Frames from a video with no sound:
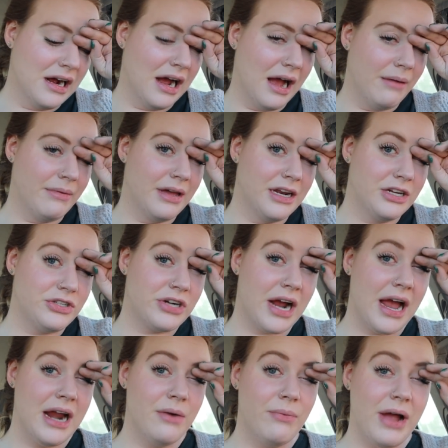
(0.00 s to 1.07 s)
I'm gonna
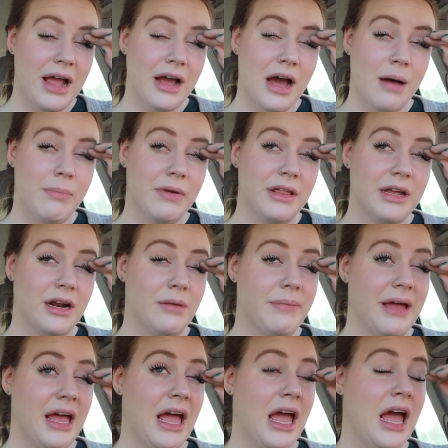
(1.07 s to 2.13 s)
try and wake up a little
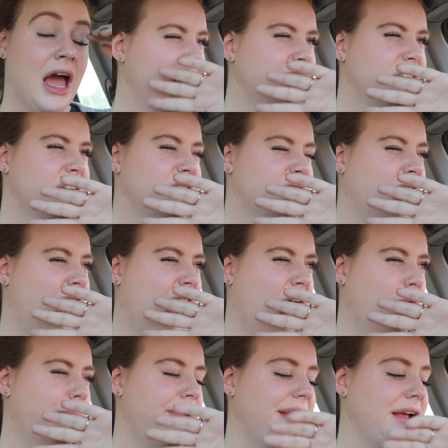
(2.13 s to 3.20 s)
bit. This is not
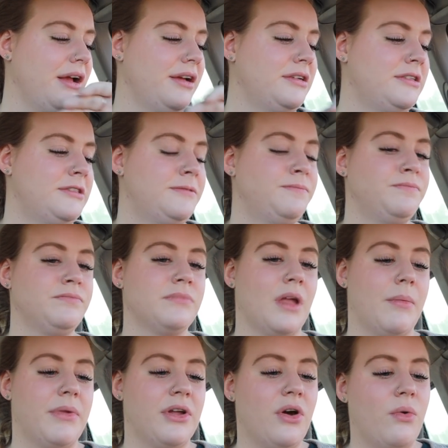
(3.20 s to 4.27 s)
helping.
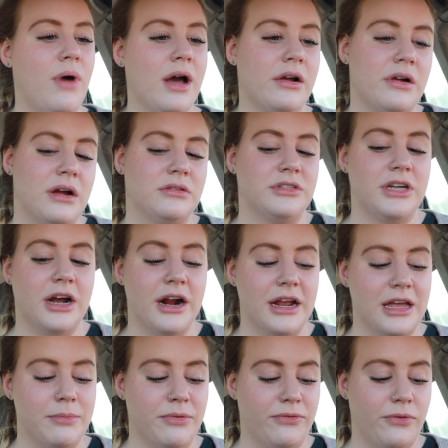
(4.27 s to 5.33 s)
I'm gonna go walk around
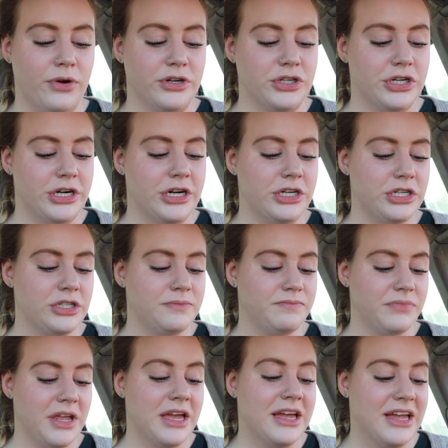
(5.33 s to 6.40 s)
Target before church
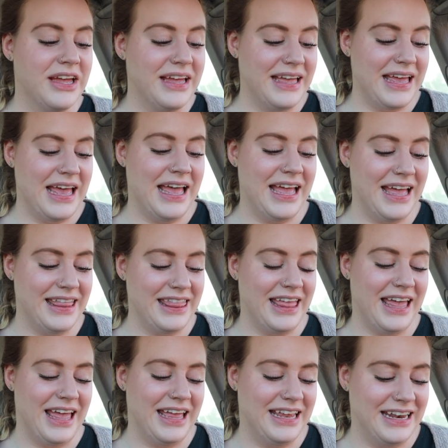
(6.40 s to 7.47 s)
and
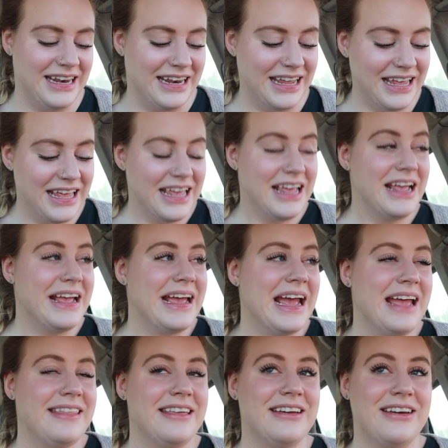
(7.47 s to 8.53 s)

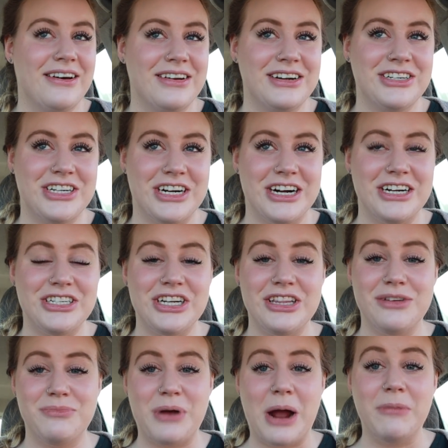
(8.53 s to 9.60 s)
then go to church, and
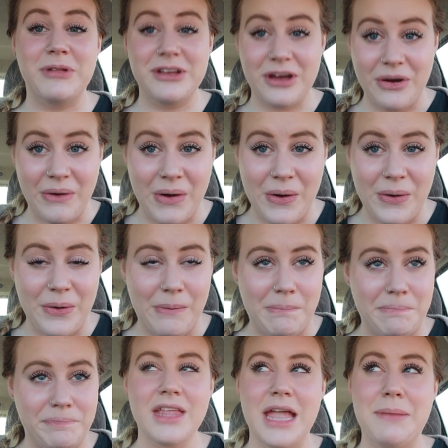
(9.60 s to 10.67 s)
then probably go
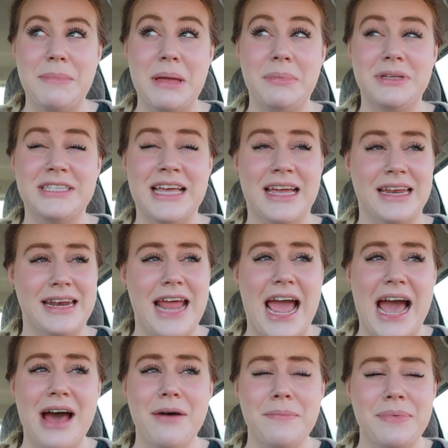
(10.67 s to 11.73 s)
home and maybe take a
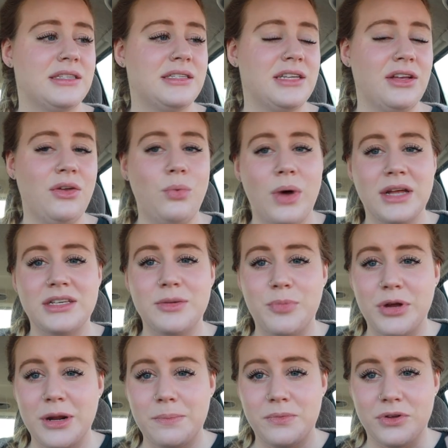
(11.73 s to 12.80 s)
nap. Still want to
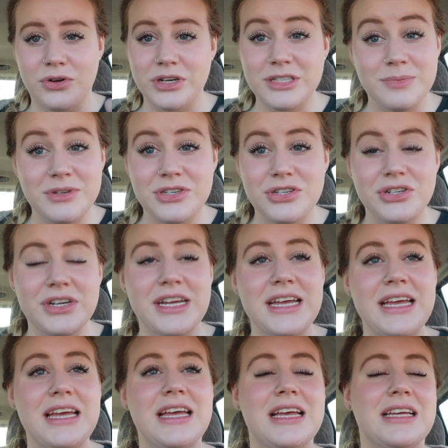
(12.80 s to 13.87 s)
put up the Christmas
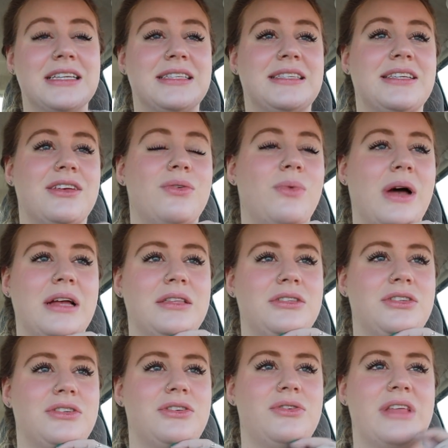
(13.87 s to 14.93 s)
tree, still want
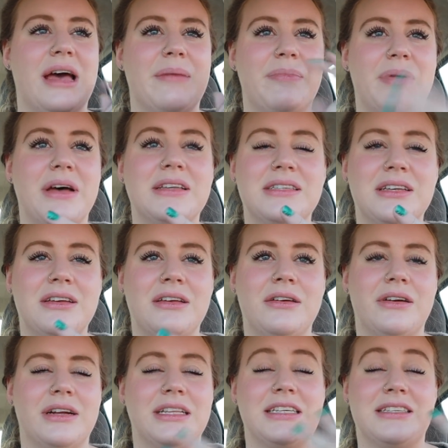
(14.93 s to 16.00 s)
to do that puzzle,
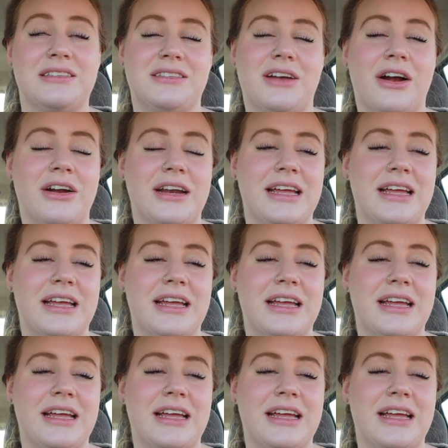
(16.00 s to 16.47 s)
or at least start